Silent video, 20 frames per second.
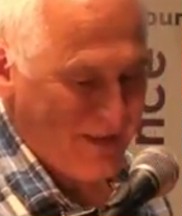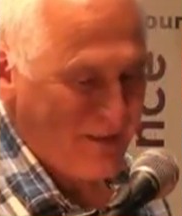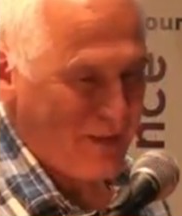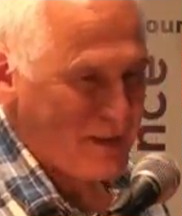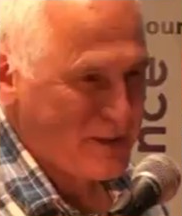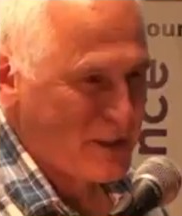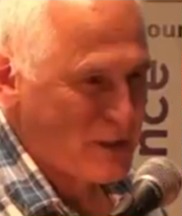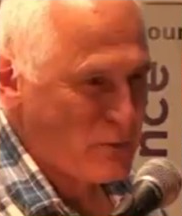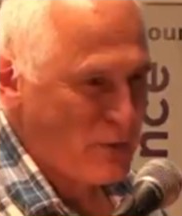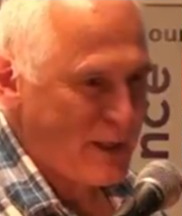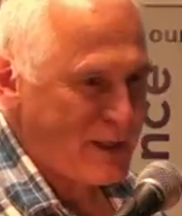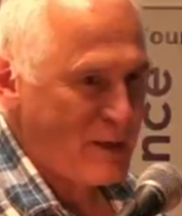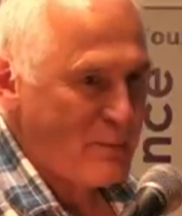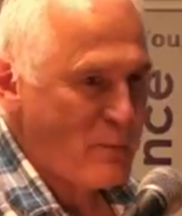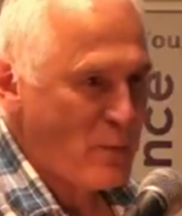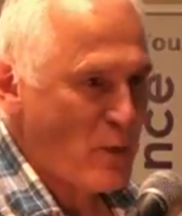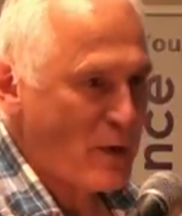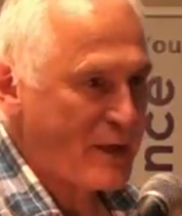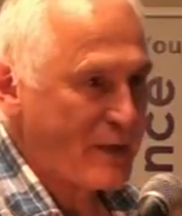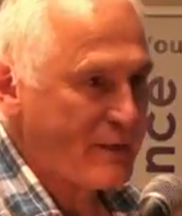And this is quite
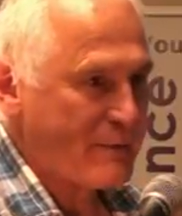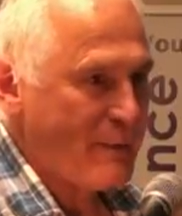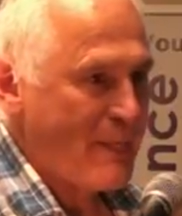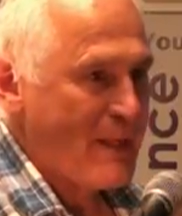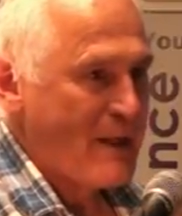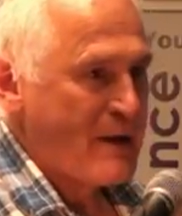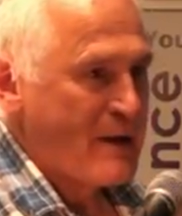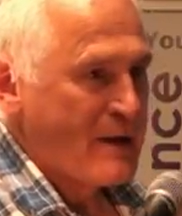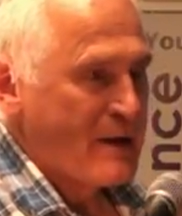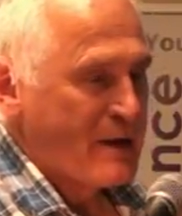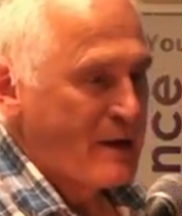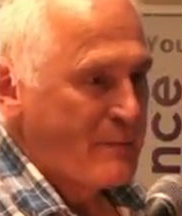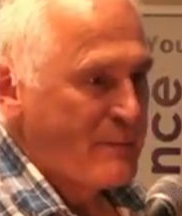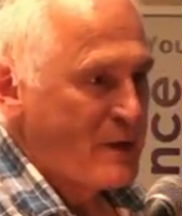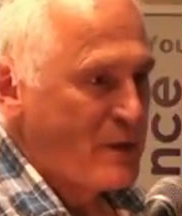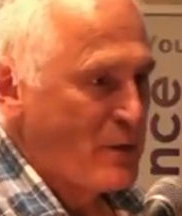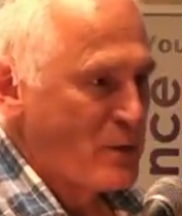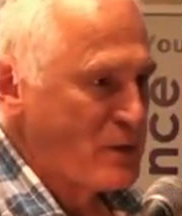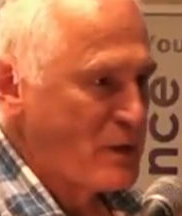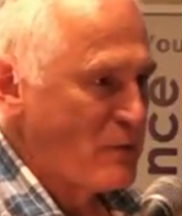important,
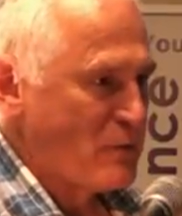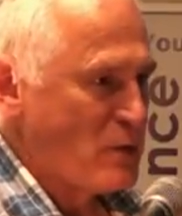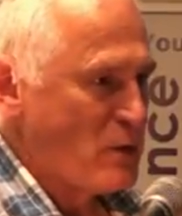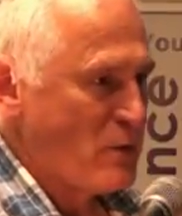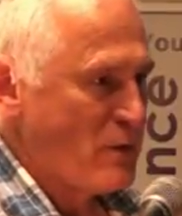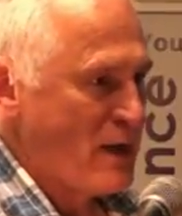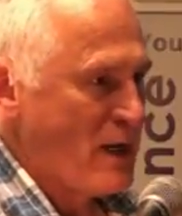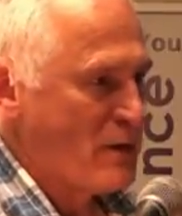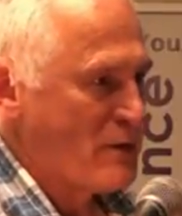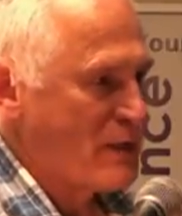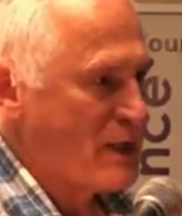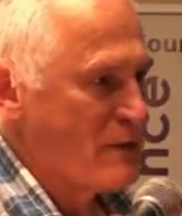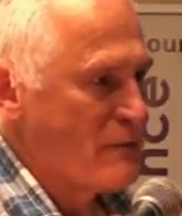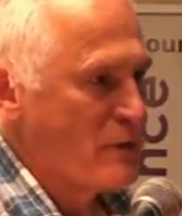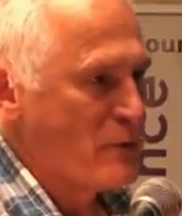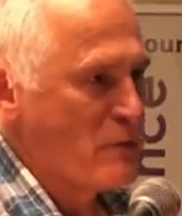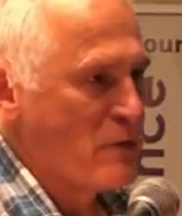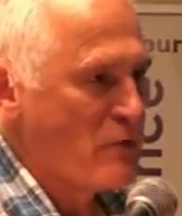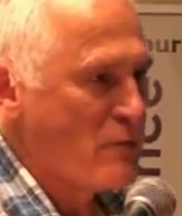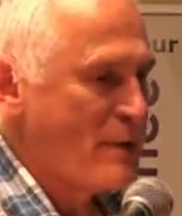because if you're out
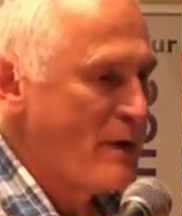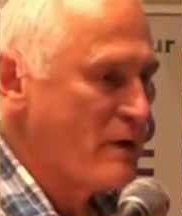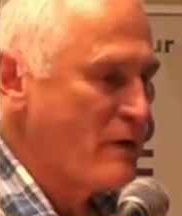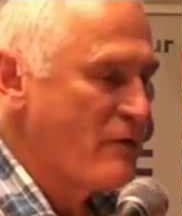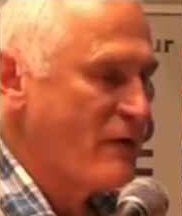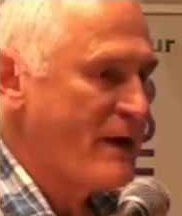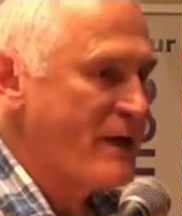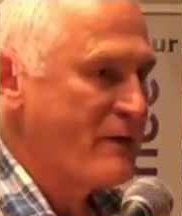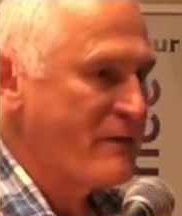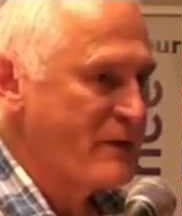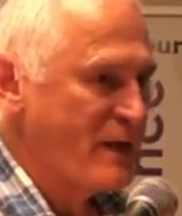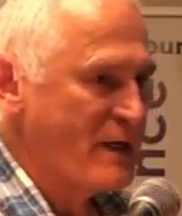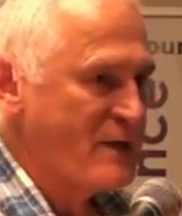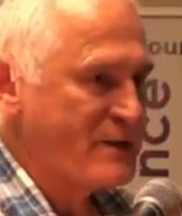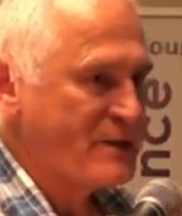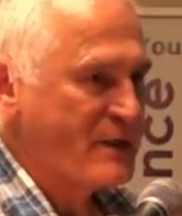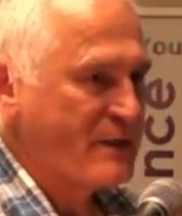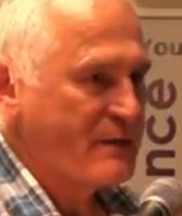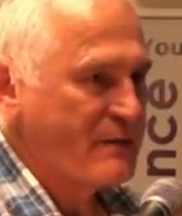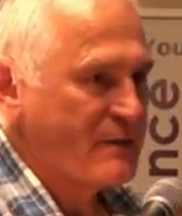even with about 5
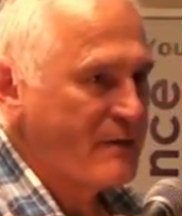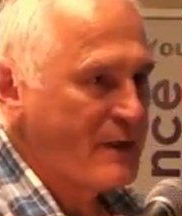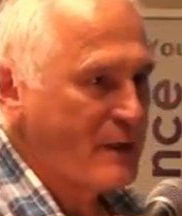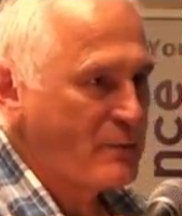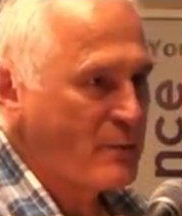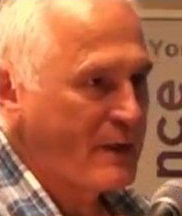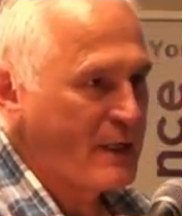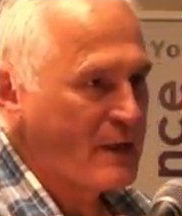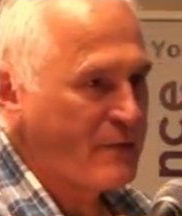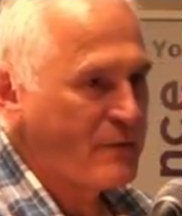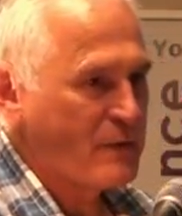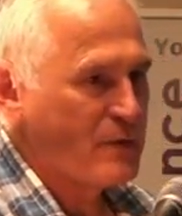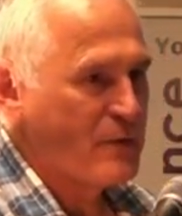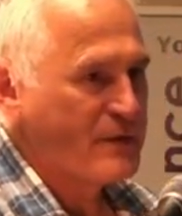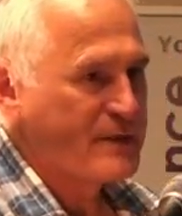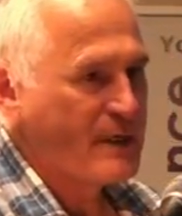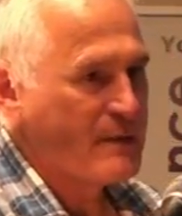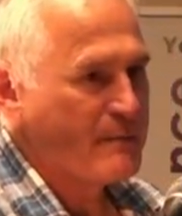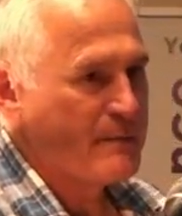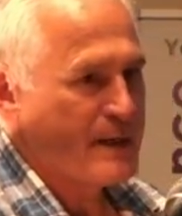days, that will have a
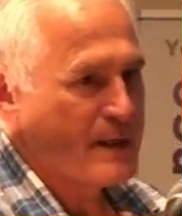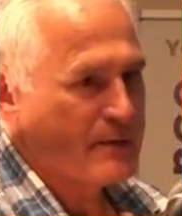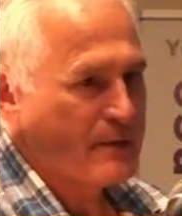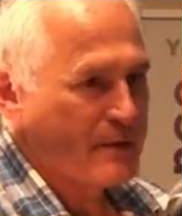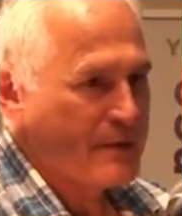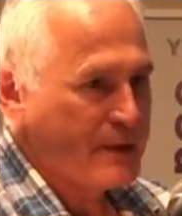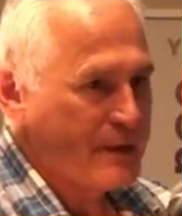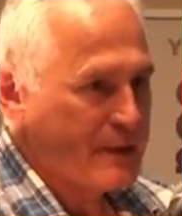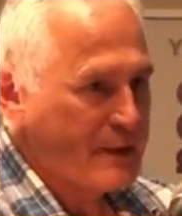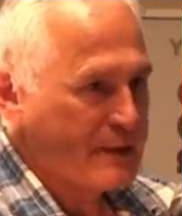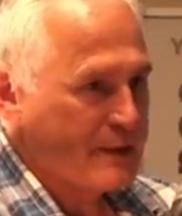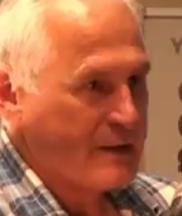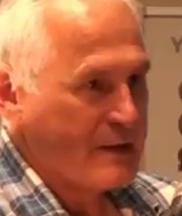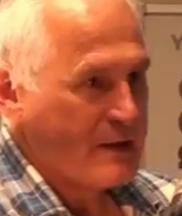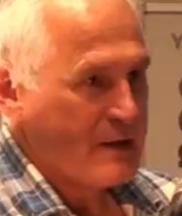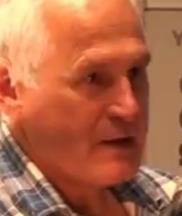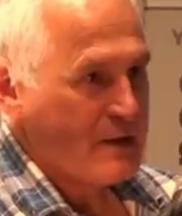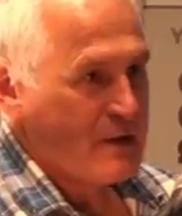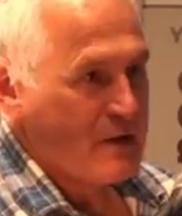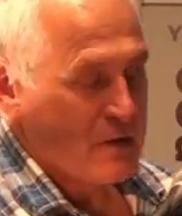huge impact on the
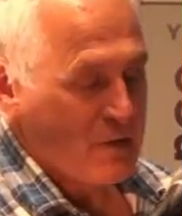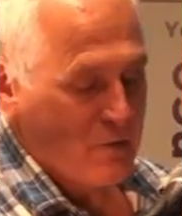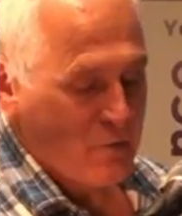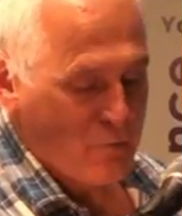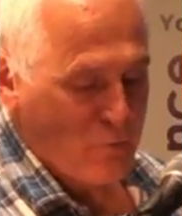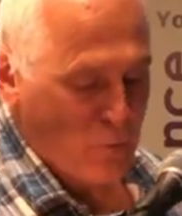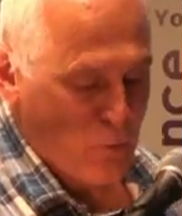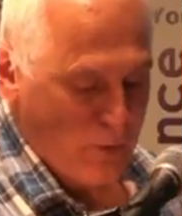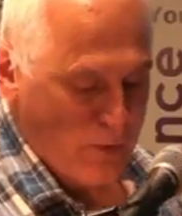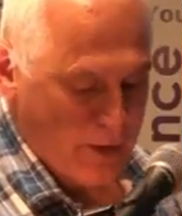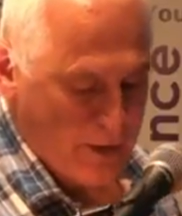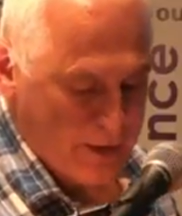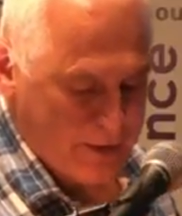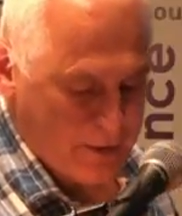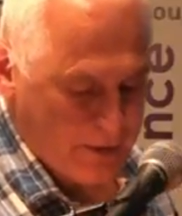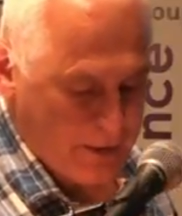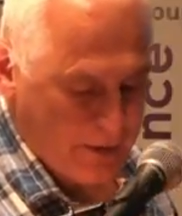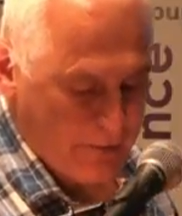forecasted